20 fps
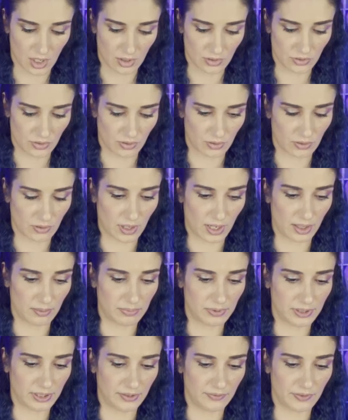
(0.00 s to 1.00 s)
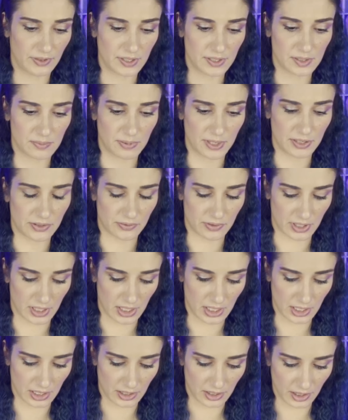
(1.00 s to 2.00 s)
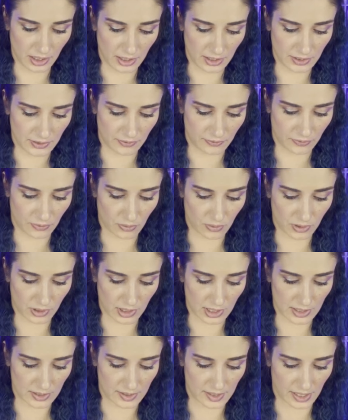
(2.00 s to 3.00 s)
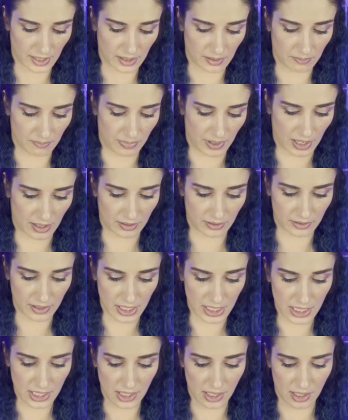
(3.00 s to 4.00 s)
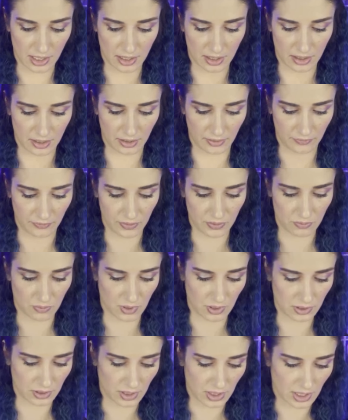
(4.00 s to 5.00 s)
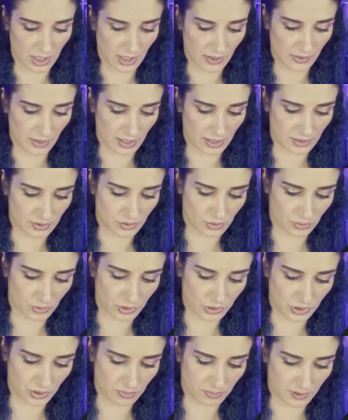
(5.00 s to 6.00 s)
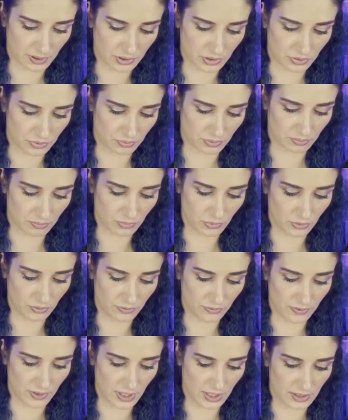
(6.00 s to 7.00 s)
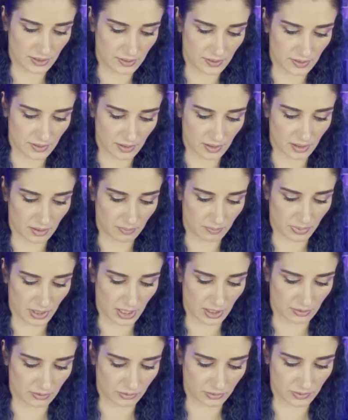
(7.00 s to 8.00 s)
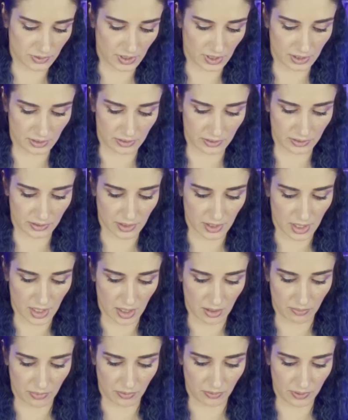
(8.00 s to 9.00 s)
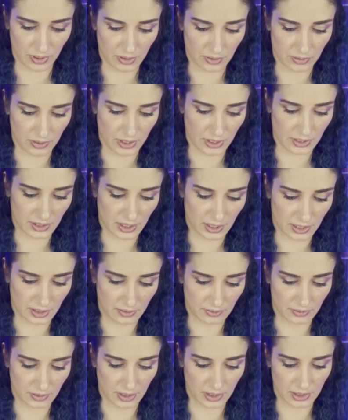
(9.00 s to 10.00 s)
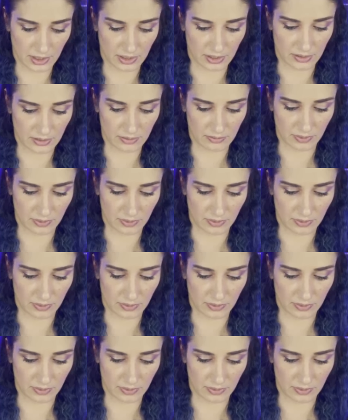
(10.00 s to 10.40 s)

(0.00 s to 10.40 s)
So I believe this space right here is for a second battery. If you want that storage, you could probably just remove these panels here, but we don't need that right now.